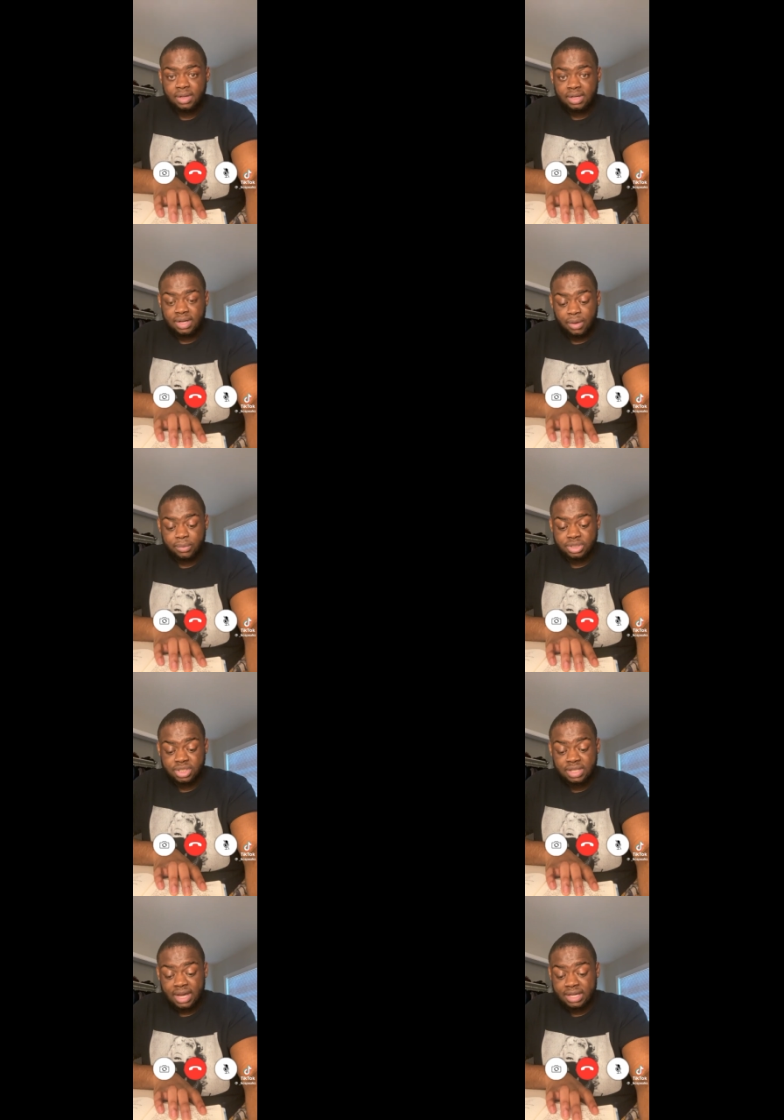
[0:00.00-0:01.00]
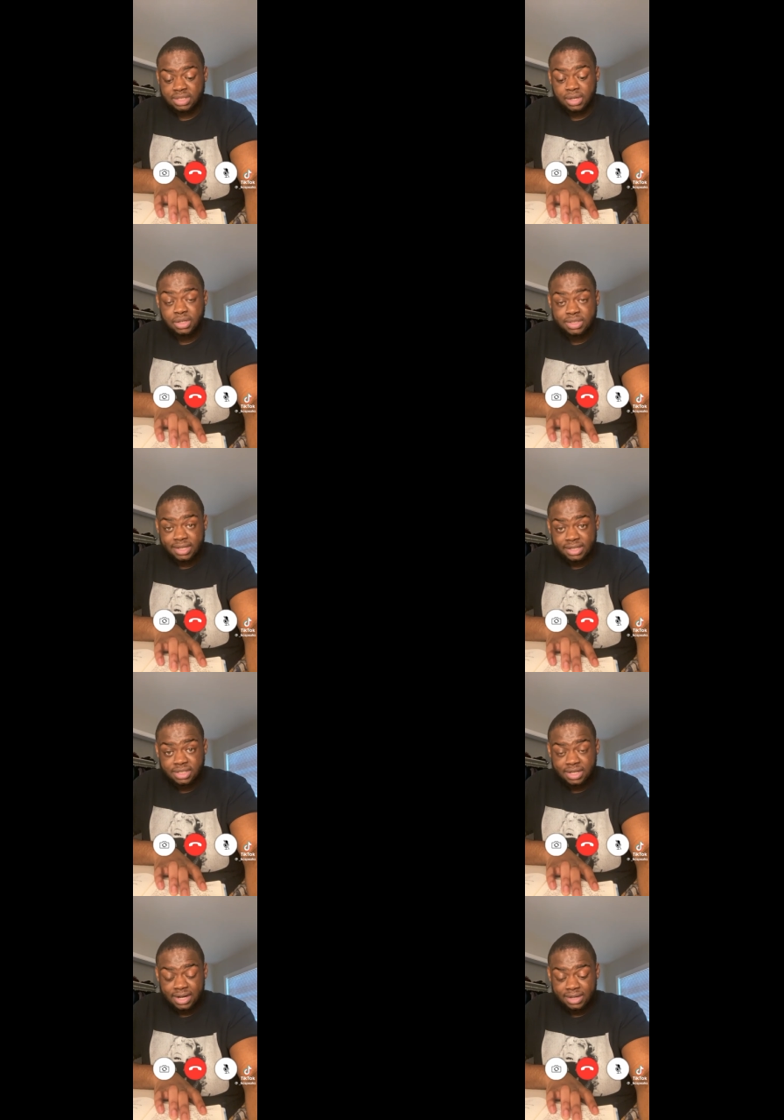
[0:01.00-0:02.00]
Now, when she has her second
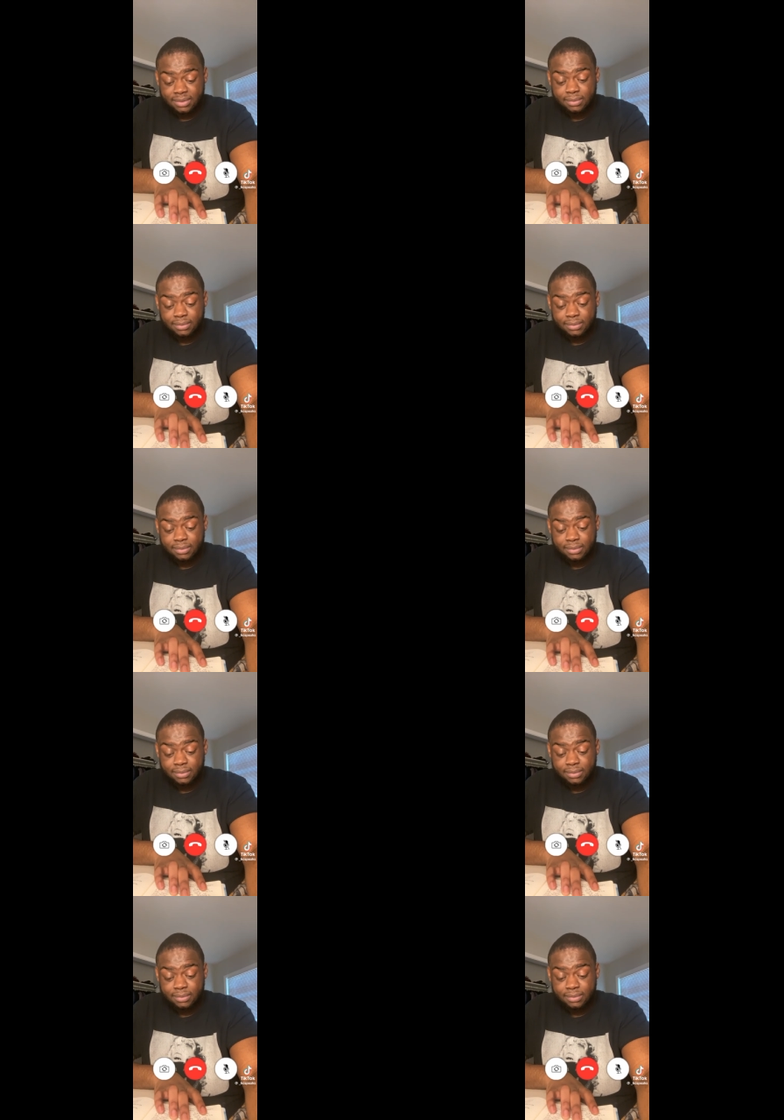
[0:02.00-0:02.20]
child,